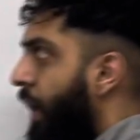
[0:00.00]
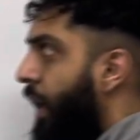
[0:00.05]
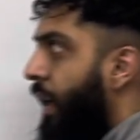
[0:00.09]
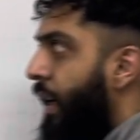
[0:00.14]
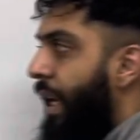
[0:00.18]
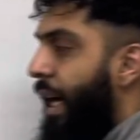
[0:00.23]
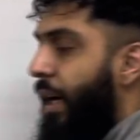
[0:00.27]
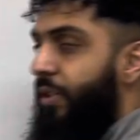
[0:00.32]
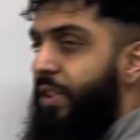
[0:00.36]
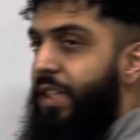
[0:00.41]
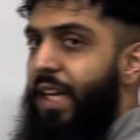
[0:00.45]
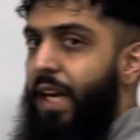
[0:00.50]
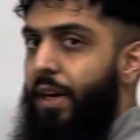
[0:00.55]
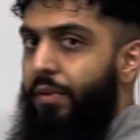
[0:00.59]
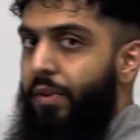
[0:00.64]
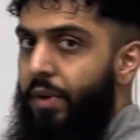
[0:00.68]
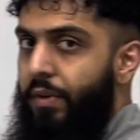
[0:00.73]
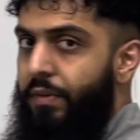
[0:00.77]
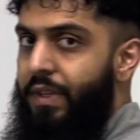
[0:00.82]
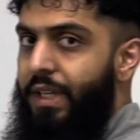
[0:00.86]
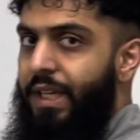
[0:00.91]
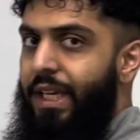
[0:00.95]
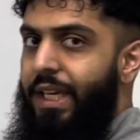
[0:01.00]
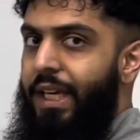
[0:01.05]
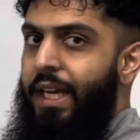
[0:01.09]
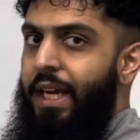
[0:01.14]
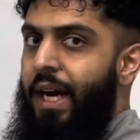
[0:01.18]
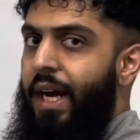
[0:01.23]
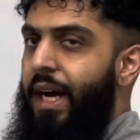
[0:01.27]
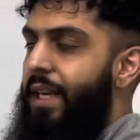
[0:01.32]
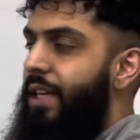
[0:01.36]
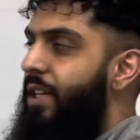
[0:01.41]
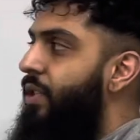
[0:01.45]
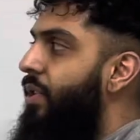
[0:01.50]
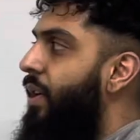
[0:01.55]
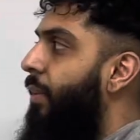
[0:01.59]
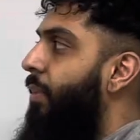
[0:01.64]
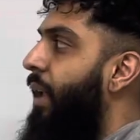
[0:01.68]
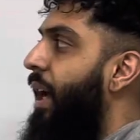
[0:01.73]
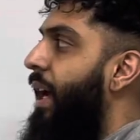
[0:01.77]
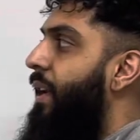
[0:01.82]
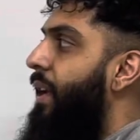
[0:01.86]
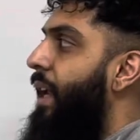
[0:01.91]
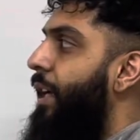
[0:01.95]
Now to get rid of the e, I need to
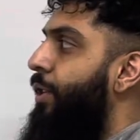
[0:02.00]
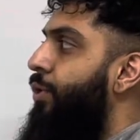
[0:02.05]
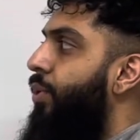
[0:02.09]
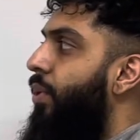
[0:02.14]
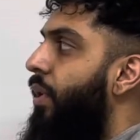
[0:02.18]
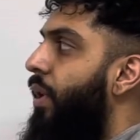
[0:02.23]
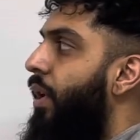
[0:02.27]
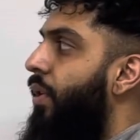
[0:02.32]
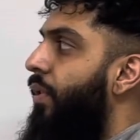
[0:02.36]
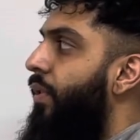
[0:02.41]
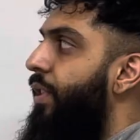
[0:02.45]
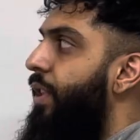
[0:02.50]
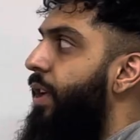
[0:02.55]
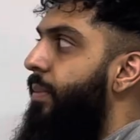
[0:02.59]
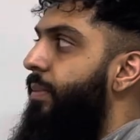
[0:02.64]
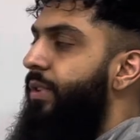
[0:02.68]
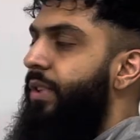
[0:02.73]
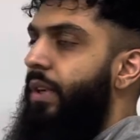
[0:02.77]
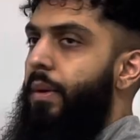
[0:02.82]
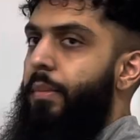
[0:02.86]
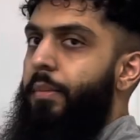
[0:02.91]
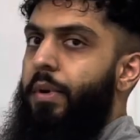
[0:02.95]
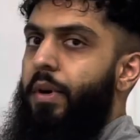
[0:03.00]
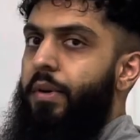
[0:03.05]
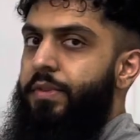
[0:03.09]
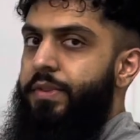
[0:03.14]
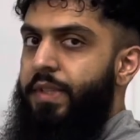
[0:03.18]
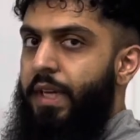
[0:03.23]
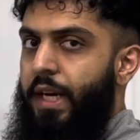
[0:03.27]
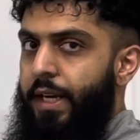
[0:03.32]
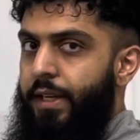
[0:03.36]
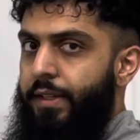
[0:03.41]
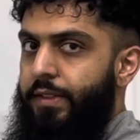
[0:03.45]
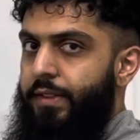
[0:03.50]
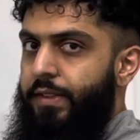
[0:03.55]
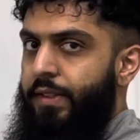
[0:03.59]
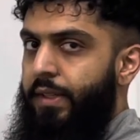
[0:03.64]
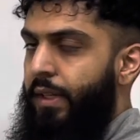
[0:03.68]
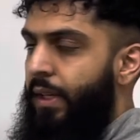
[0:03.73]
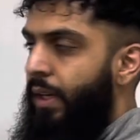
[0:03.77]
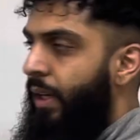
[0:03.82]
apply natural logarithms on both sides.